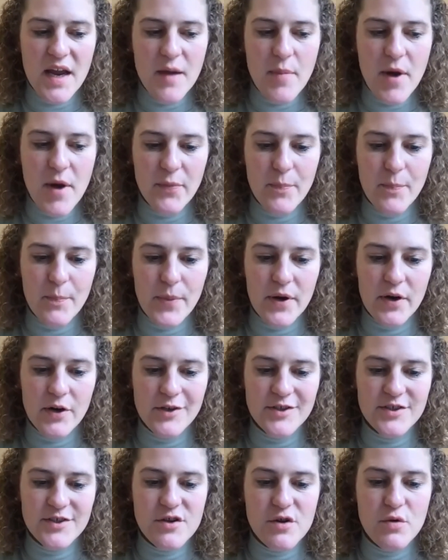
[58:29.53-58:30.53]
about
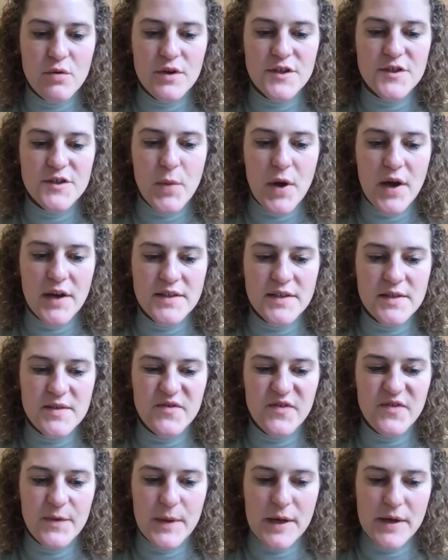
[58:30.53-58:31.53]
personal
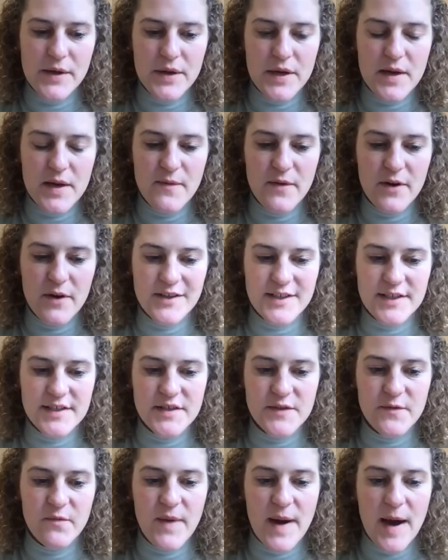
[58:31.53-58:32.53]
responsibility versus
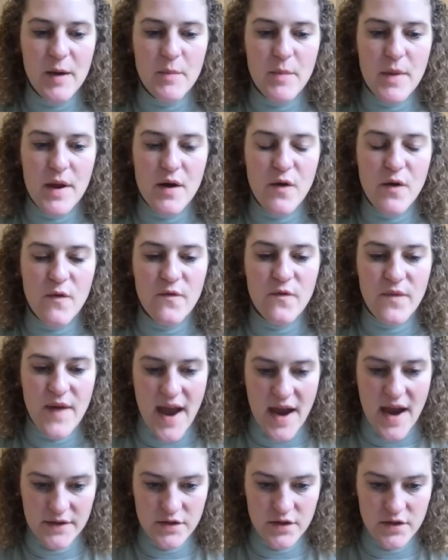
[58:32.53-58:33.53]
environmental
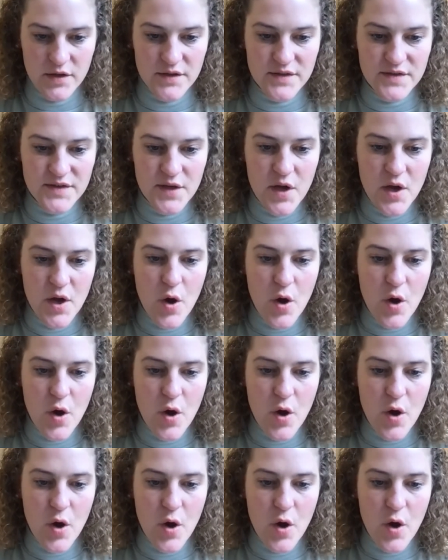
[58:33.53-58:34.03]
factors,